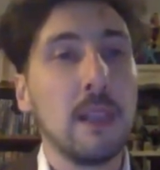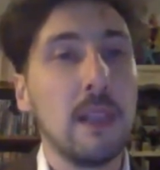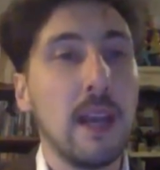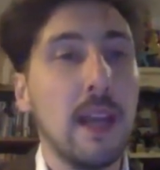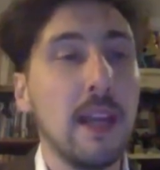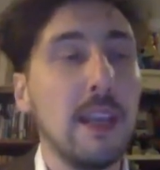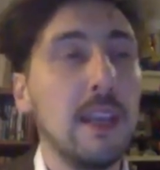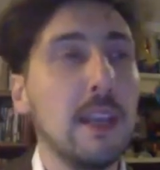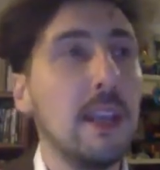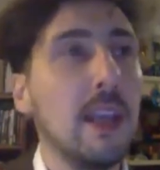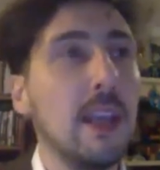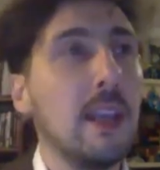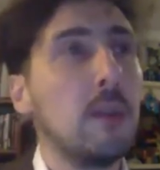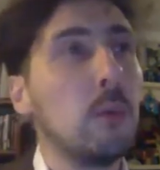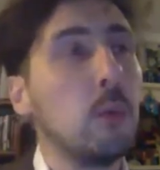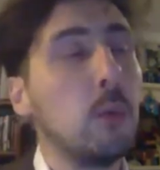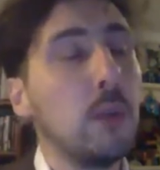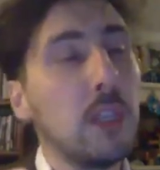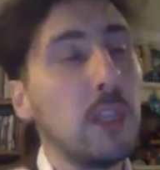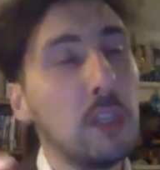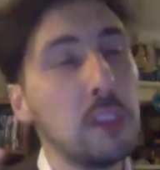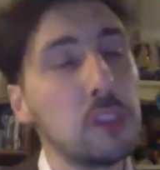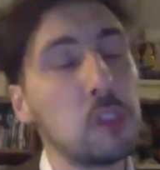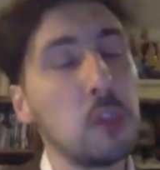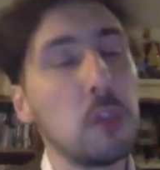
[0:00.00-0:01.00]
and and
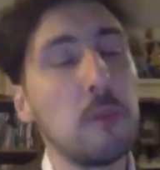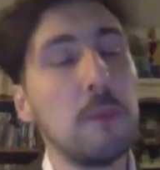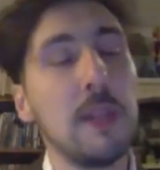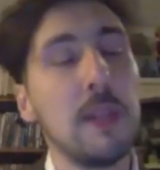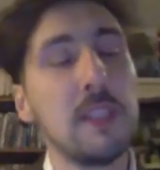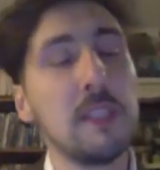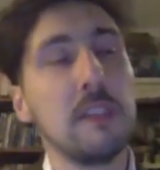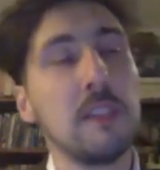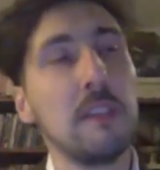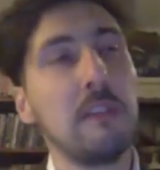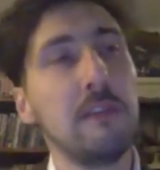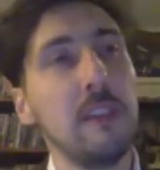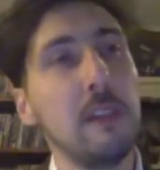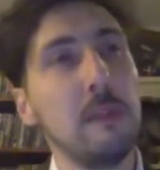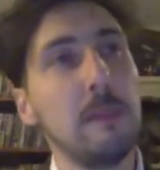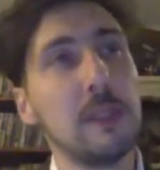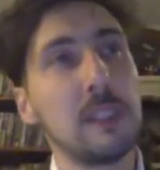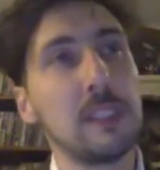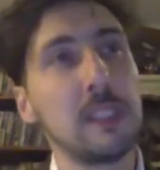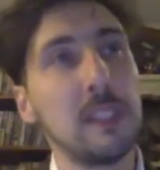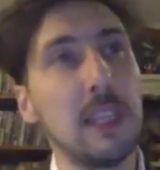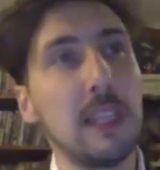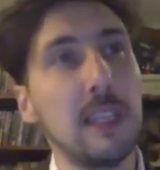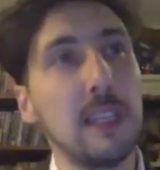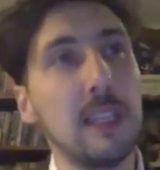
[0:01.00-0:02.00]
we also imagine the film
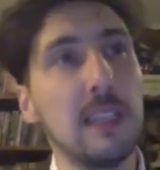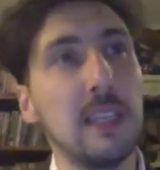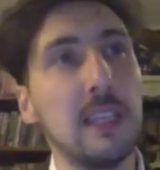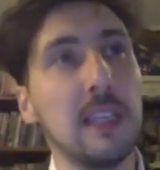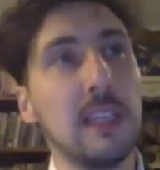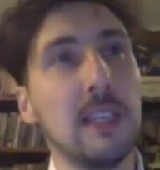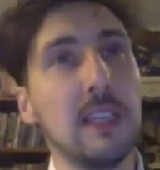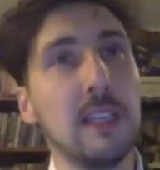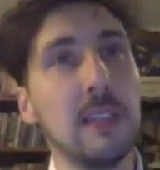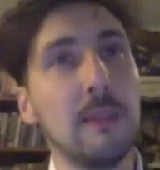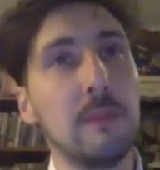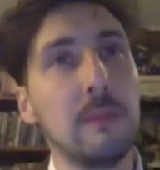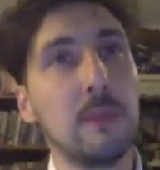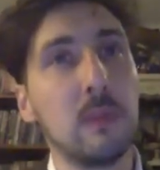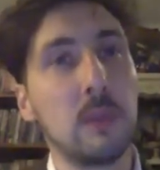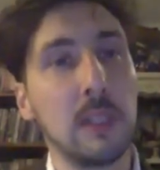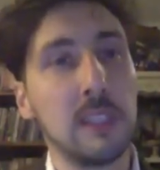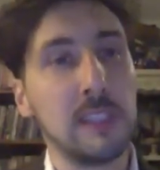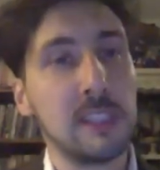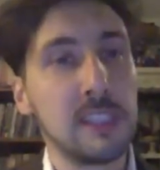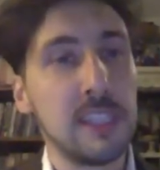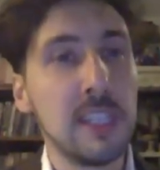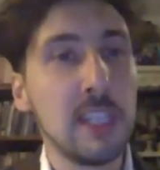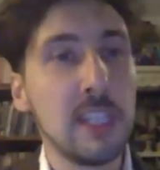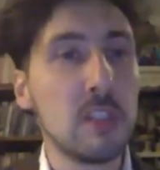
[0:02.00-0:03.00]
as like the
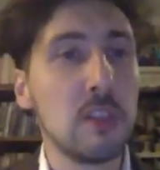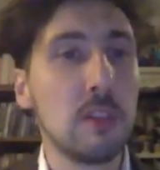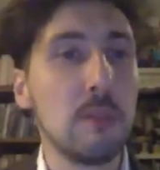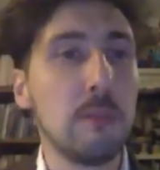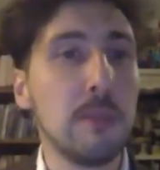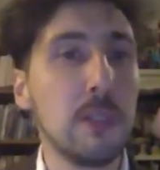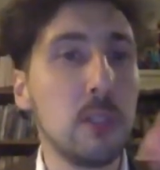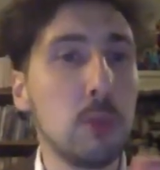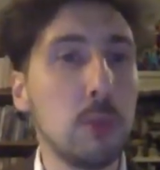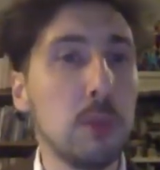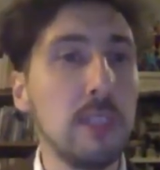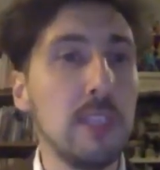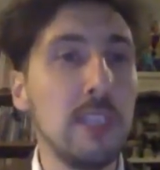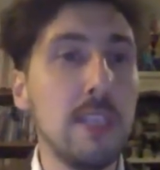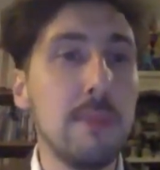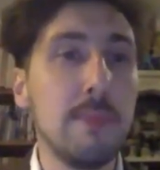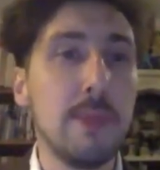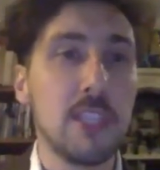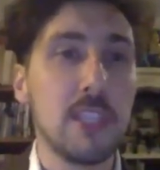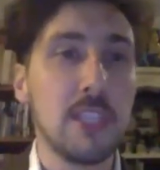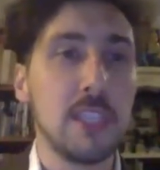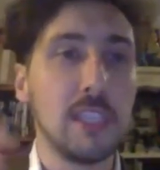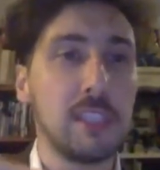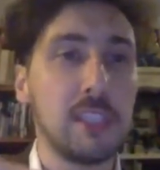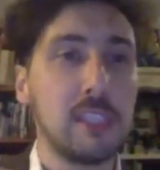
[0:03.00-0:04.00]
transition between
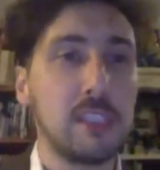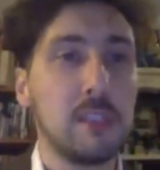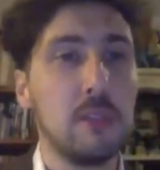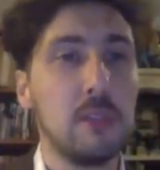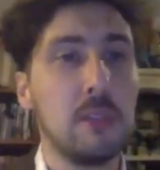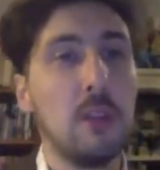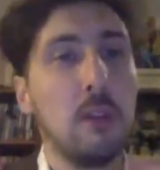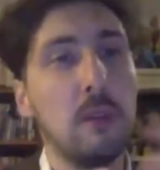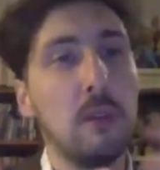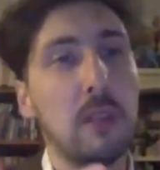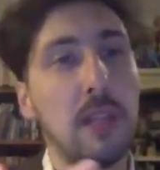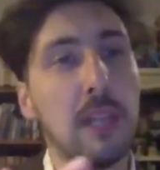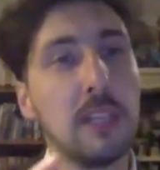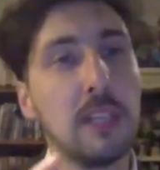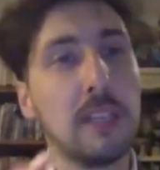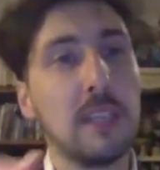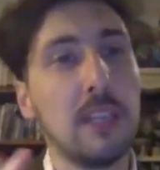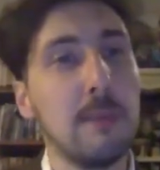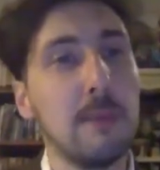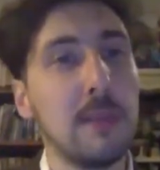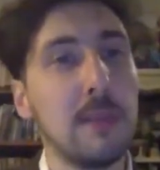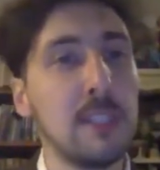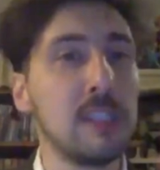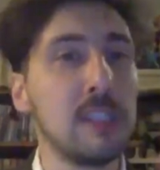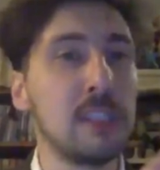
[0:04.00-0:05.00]
images you know like
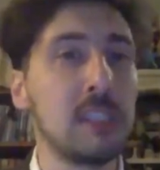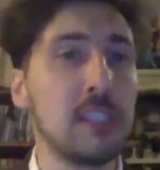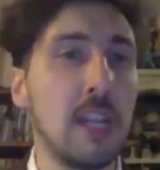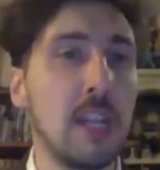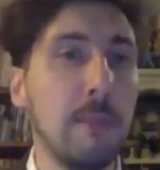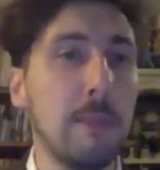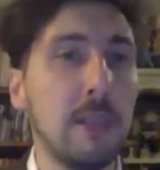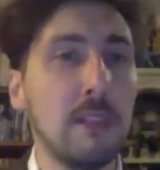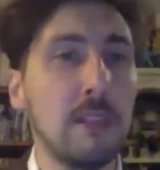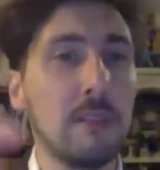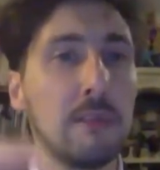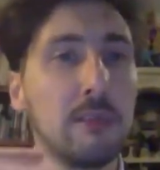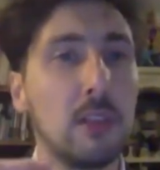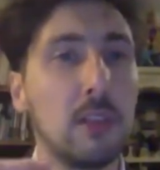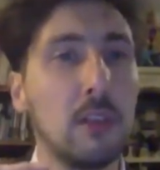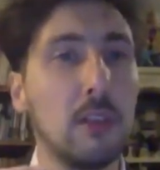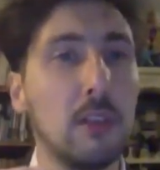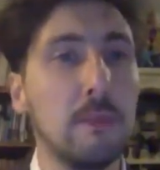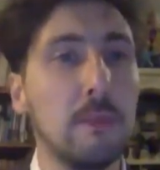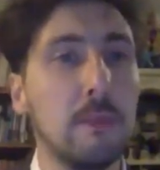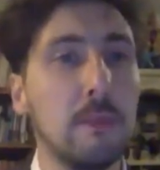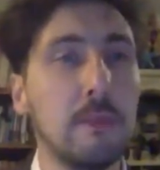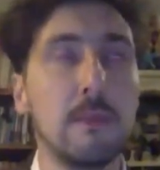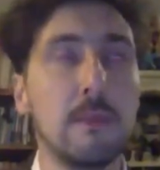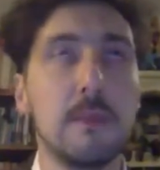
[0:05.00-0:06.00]
images coming
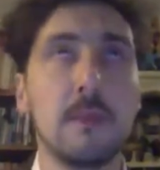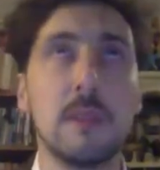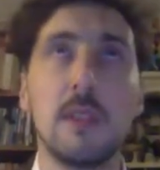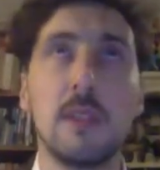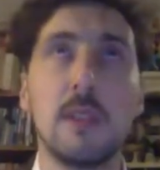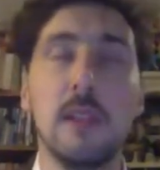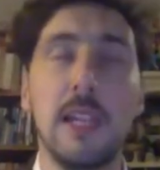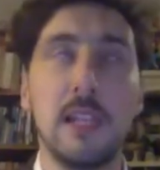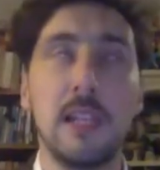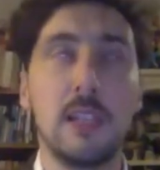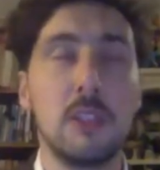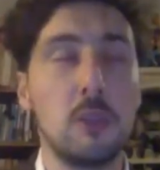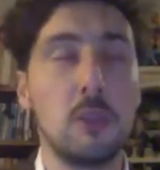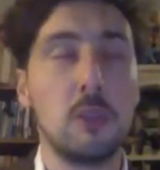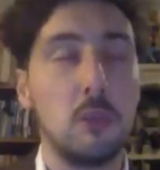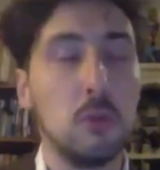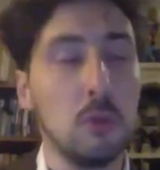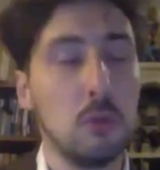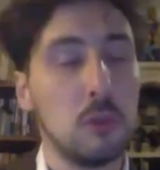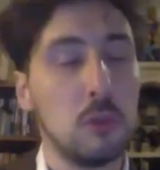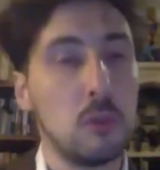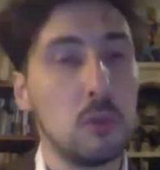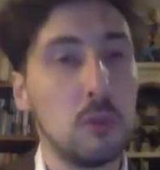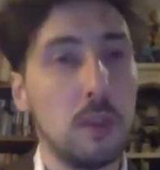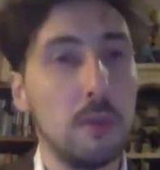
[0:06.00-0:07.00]
from like
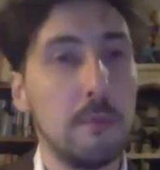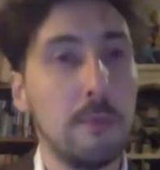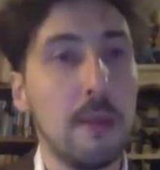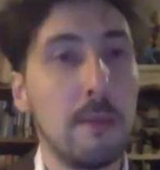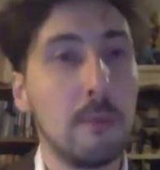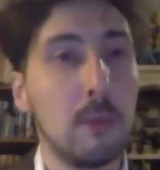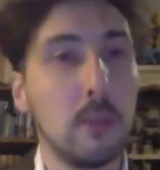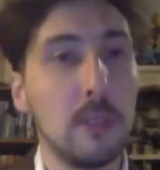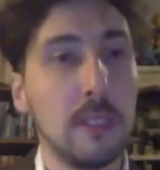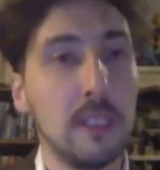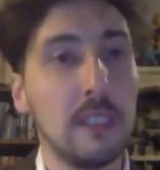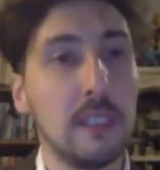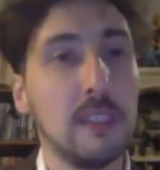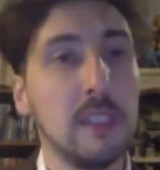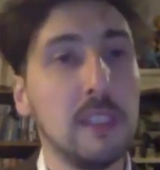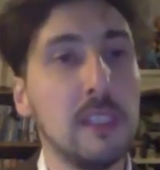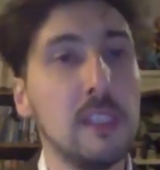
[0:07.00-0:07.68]
to to the memory